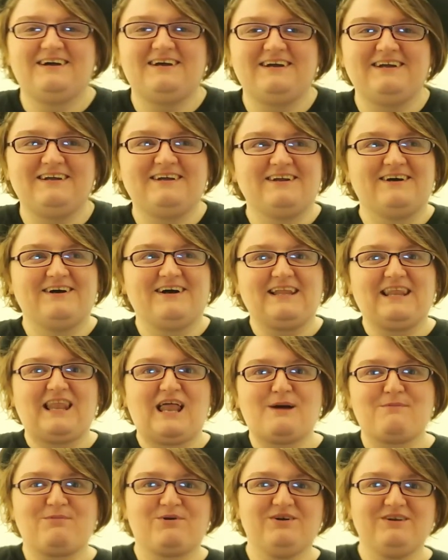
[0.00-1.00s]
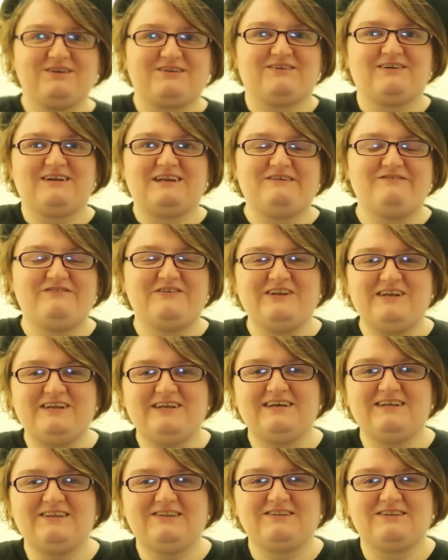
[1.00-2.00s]
you know, elaborate or anything.
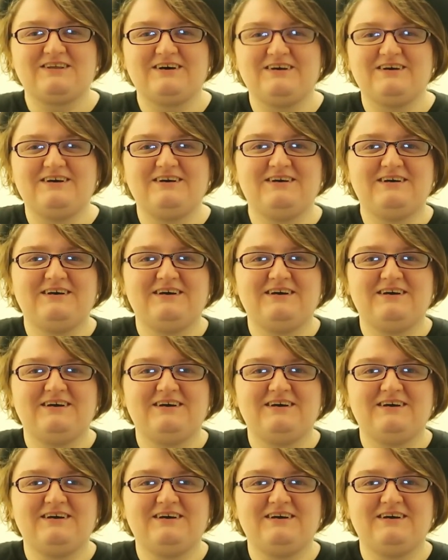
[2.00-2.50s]
It's uh,